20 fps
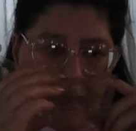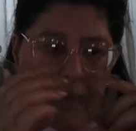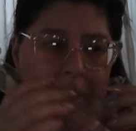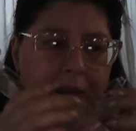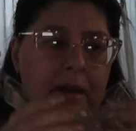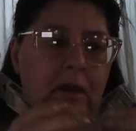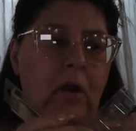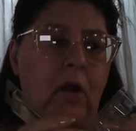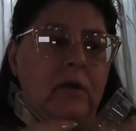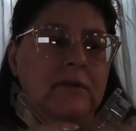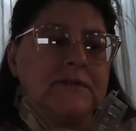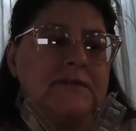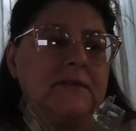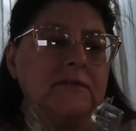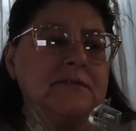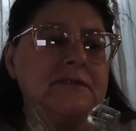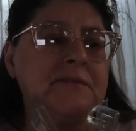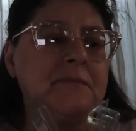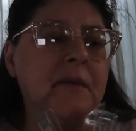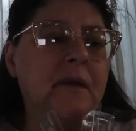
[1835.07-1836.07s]
It
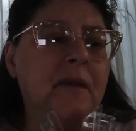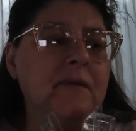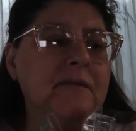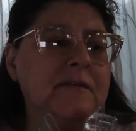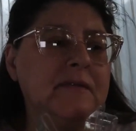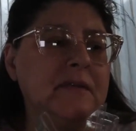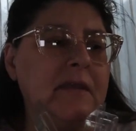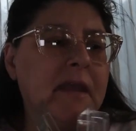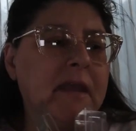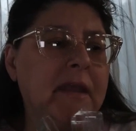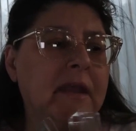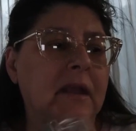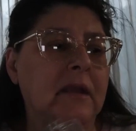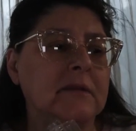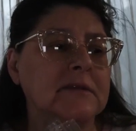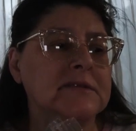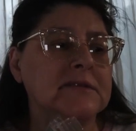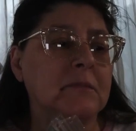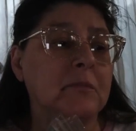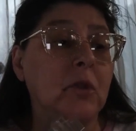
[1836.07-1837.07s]
also smells like
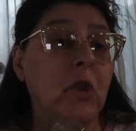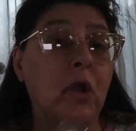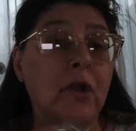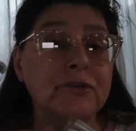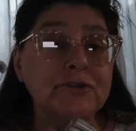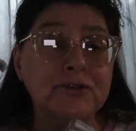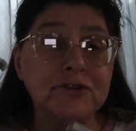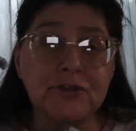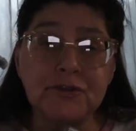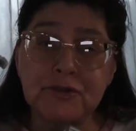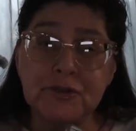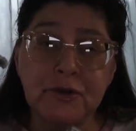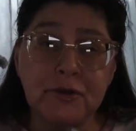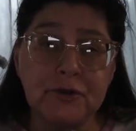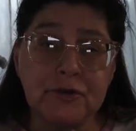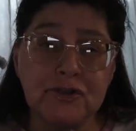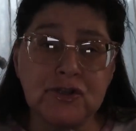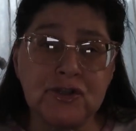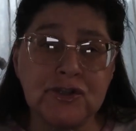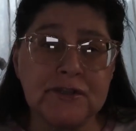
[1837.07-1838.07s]
some laundry
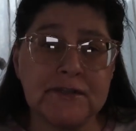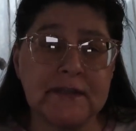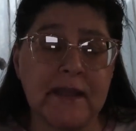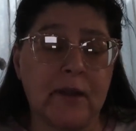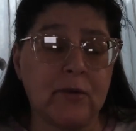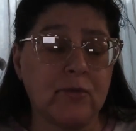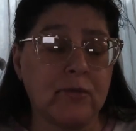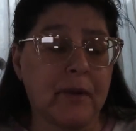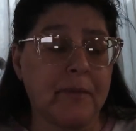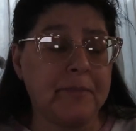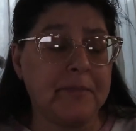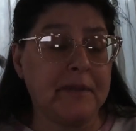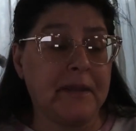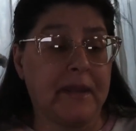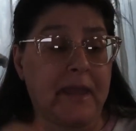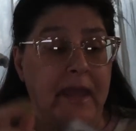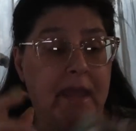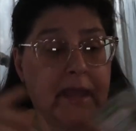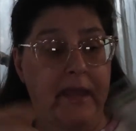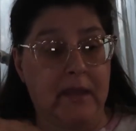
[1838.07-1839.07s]
detergents that
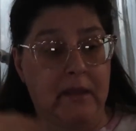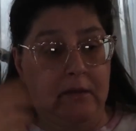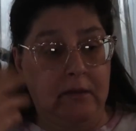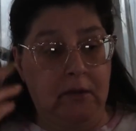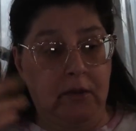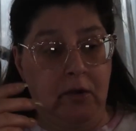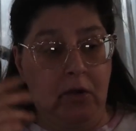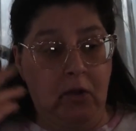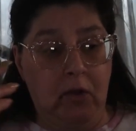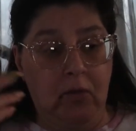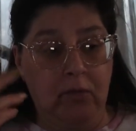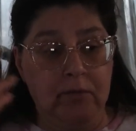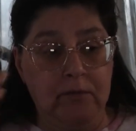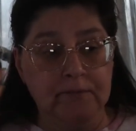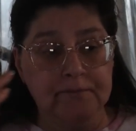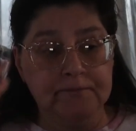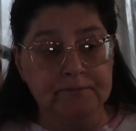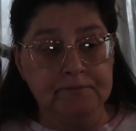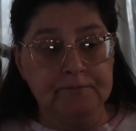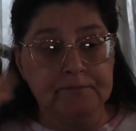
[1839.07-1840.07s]
replicate, you know,
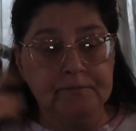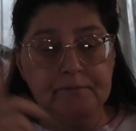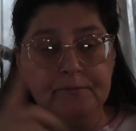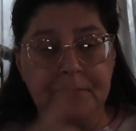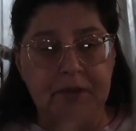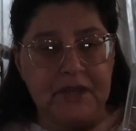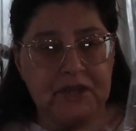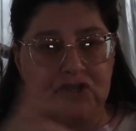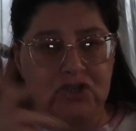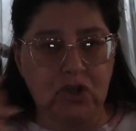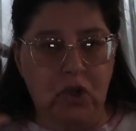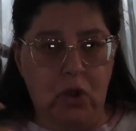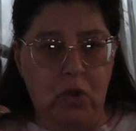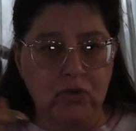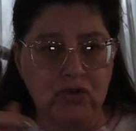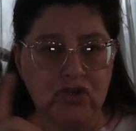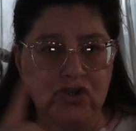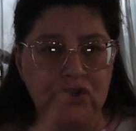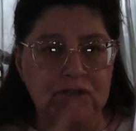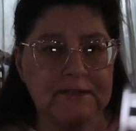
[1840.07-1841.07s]
beach
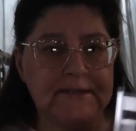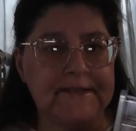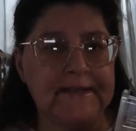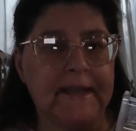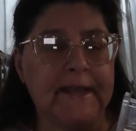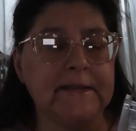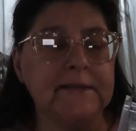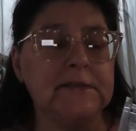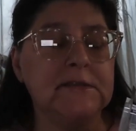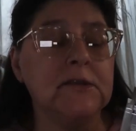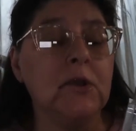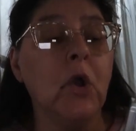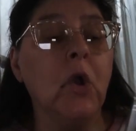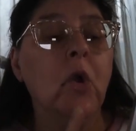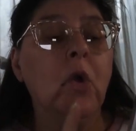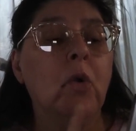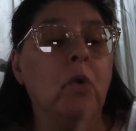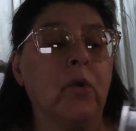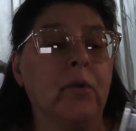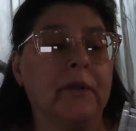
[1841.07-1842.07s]
ocean scents
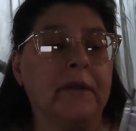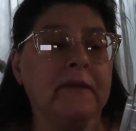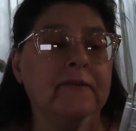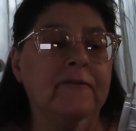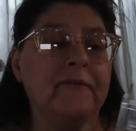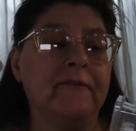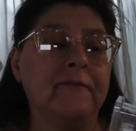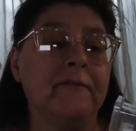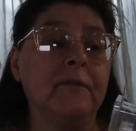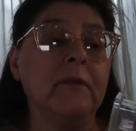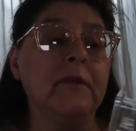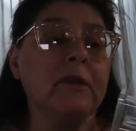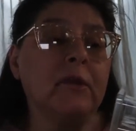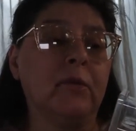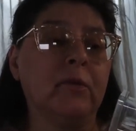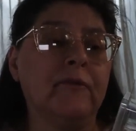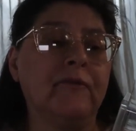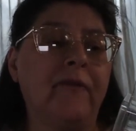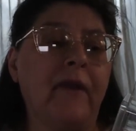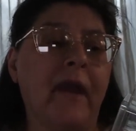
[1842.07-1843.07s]
or even
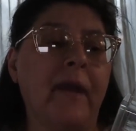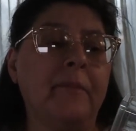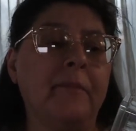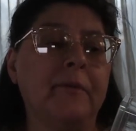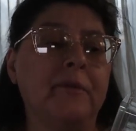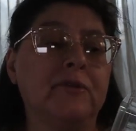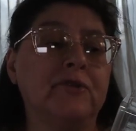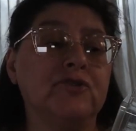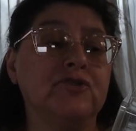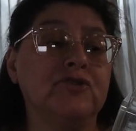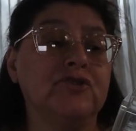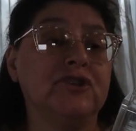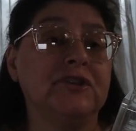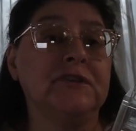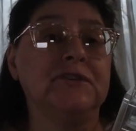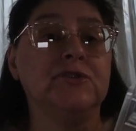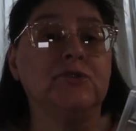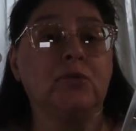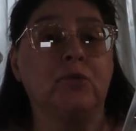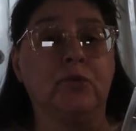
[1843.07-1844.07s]
liquid fabric
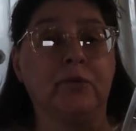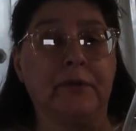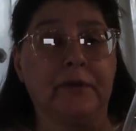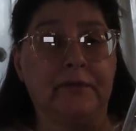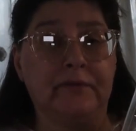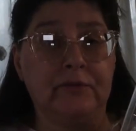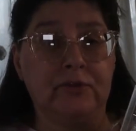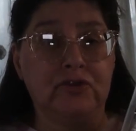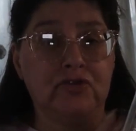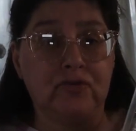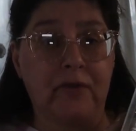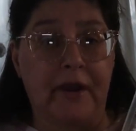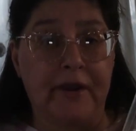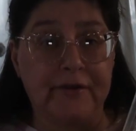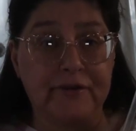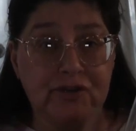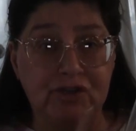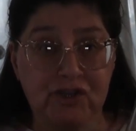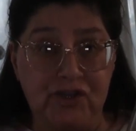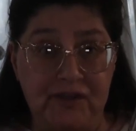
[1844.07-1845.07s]
sheets or even
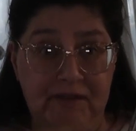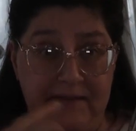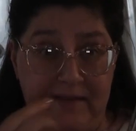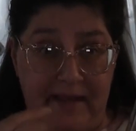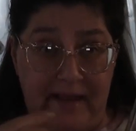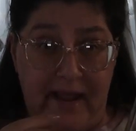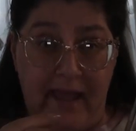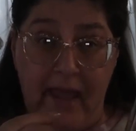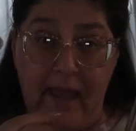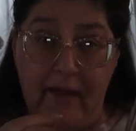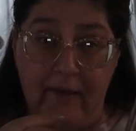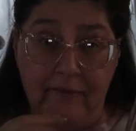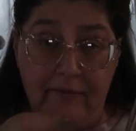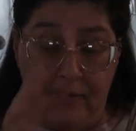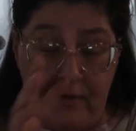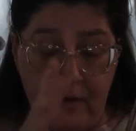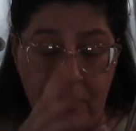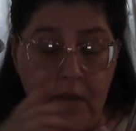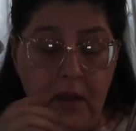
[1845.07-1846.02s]
dryer sheets that have